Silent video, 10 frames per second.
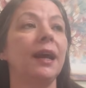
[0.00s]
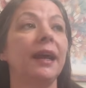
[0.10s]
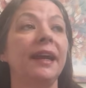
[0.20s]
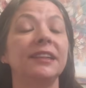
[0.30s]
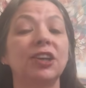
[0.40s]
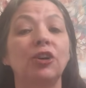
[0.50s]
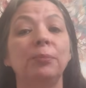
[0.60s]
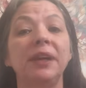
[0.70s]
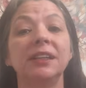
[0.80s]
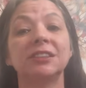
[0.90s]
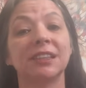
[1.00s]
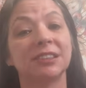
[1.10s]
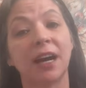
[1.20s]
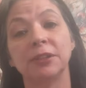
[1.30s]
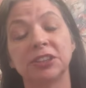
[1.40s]
He told me
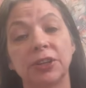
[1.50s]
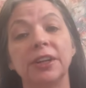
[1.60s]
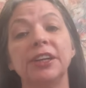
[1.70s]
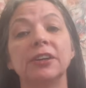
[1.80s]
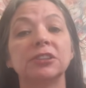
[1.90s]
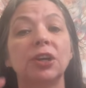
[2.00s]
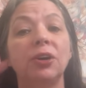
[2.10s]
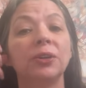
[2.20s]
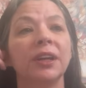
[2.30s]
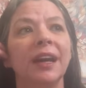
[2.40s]
since I was 30 years old,